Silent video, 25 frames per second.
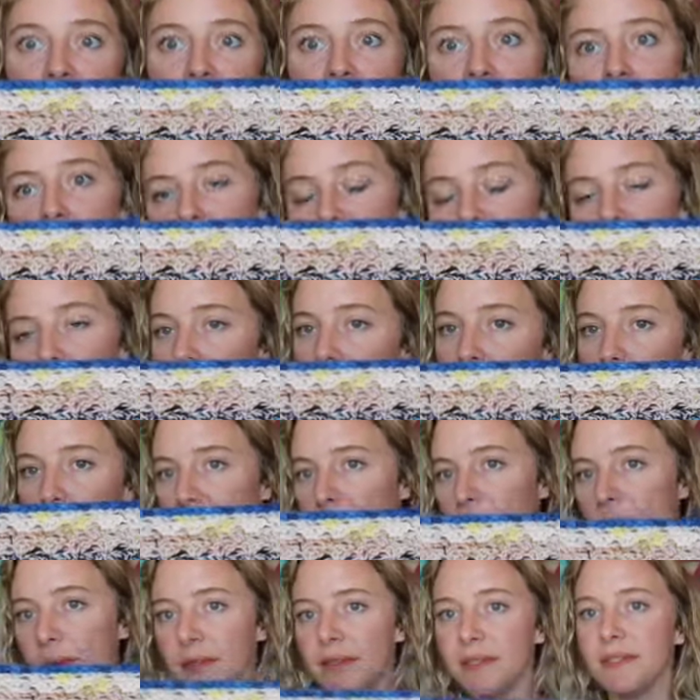that like would
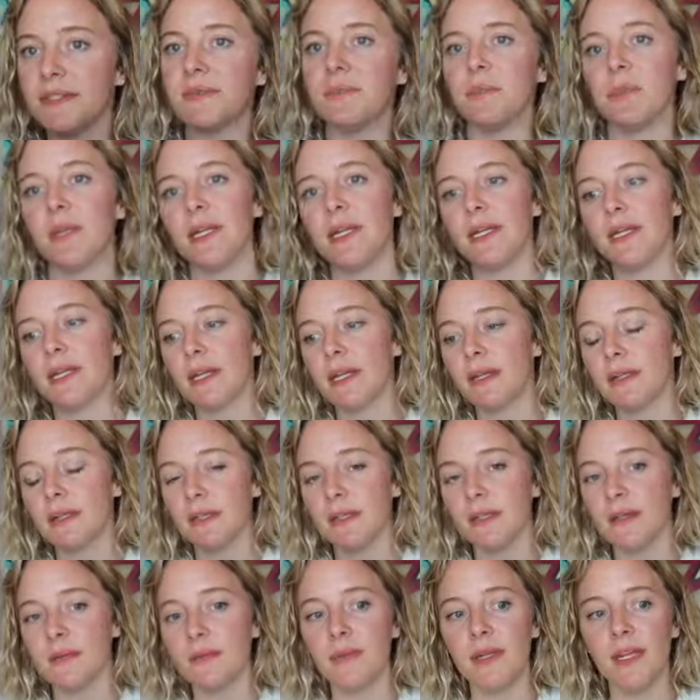work with this blanket
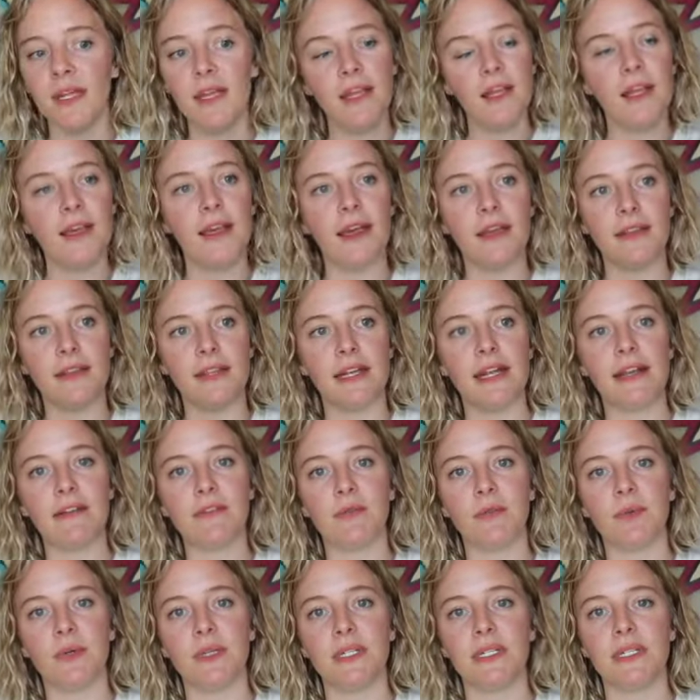club. And then
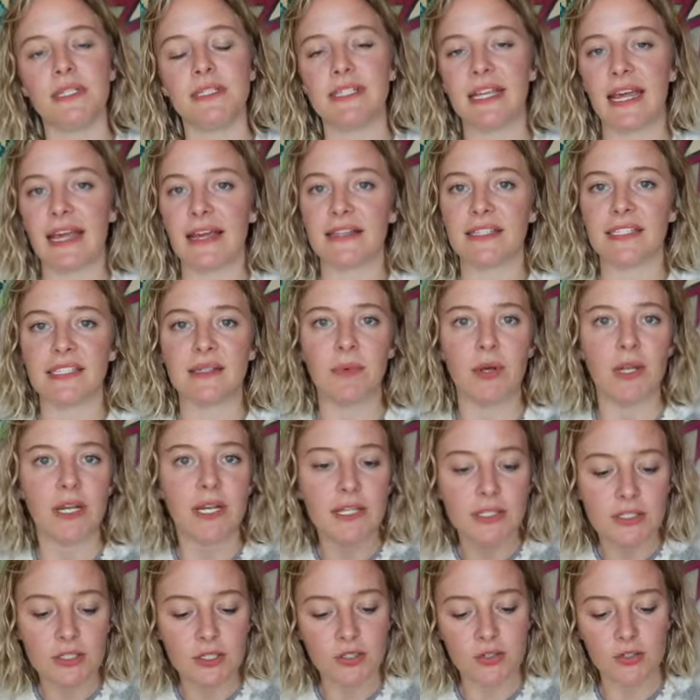everyone tags them on
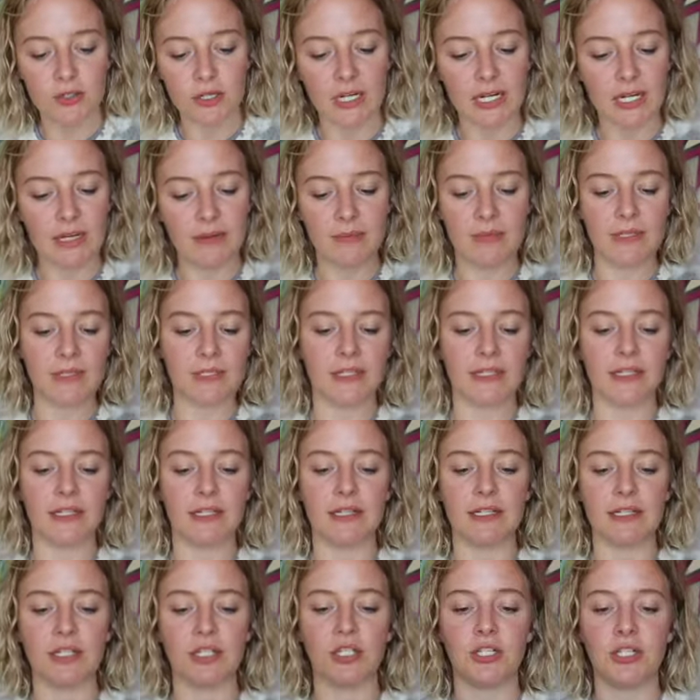Instagram and like
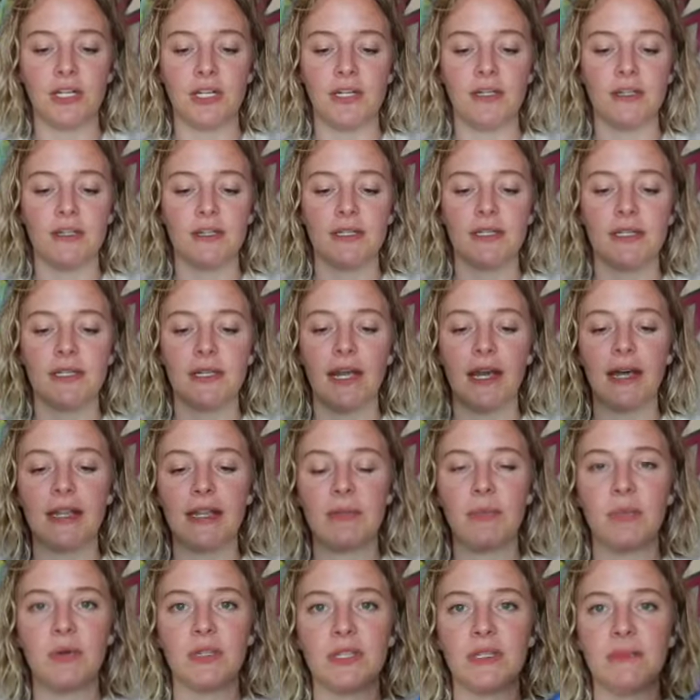kind of shared how
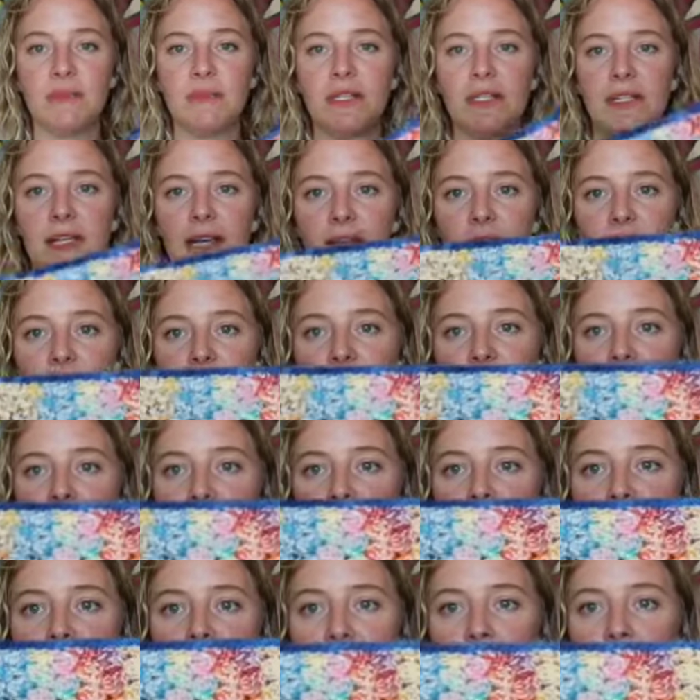they put them together,
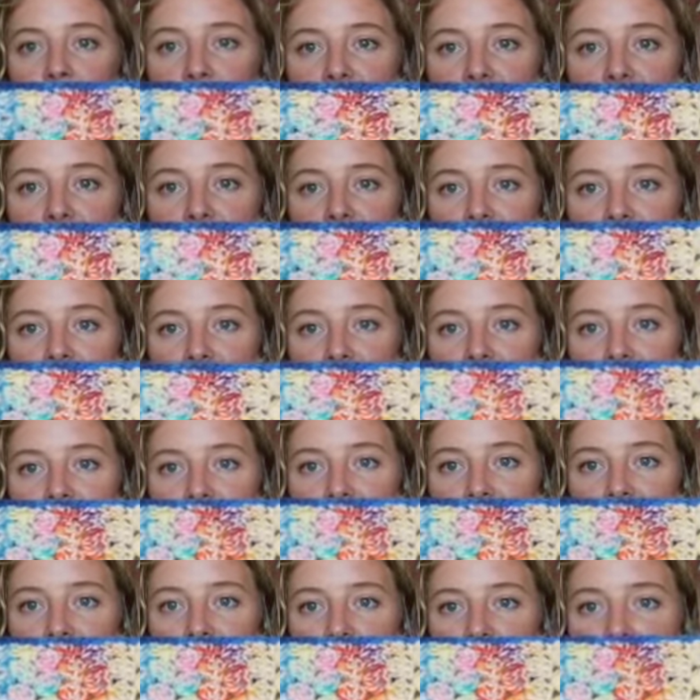and no blanket looks the
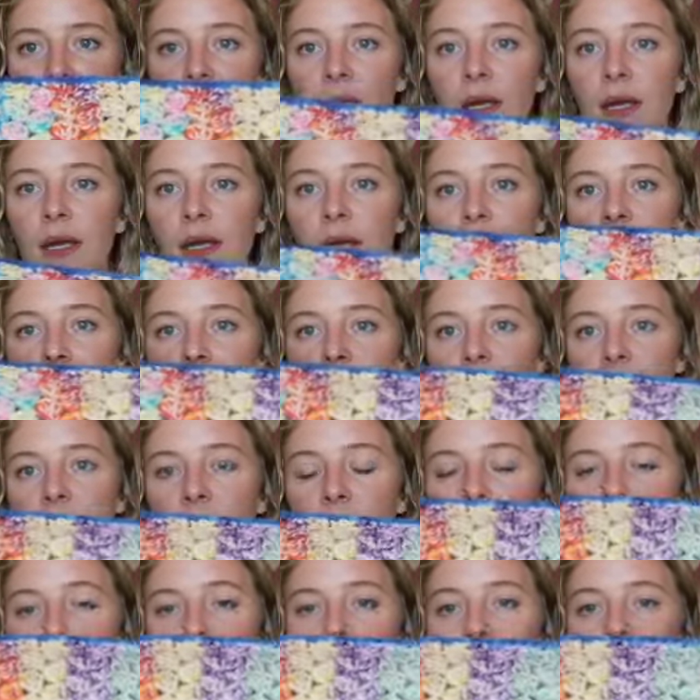same.
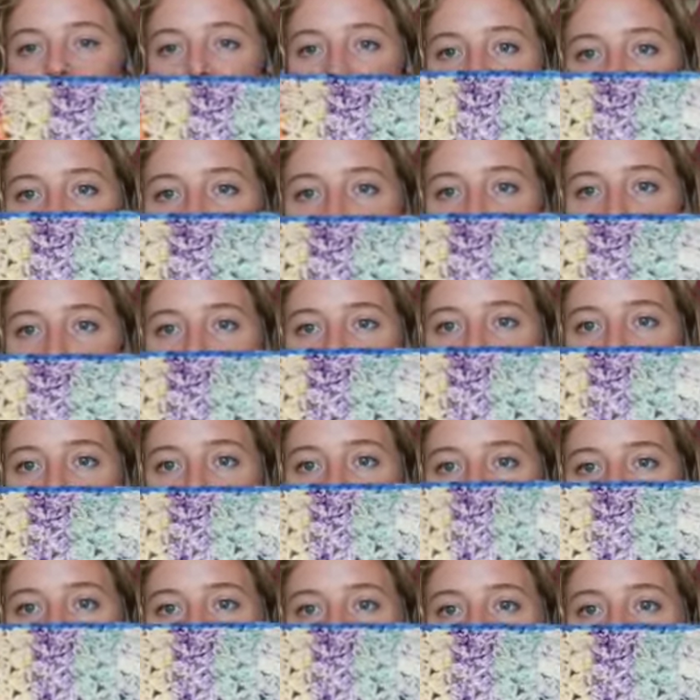You can see with that
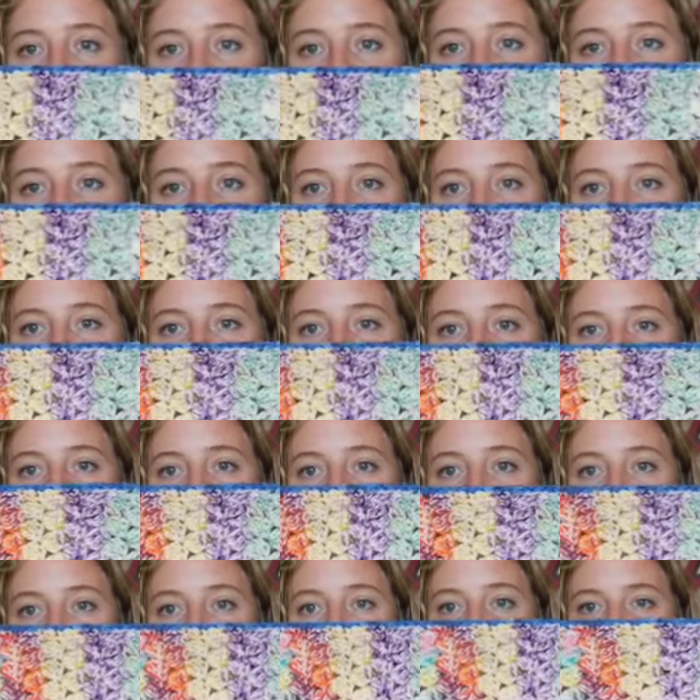gray kind of held
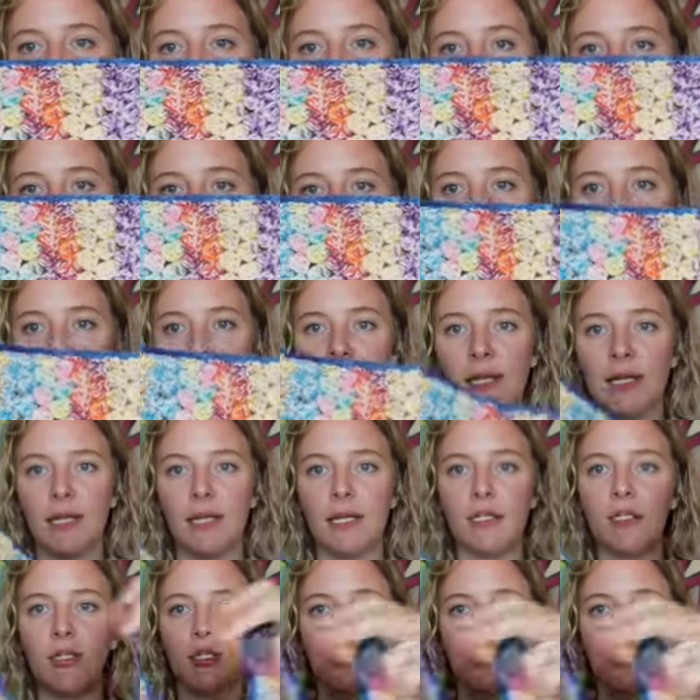throughout, it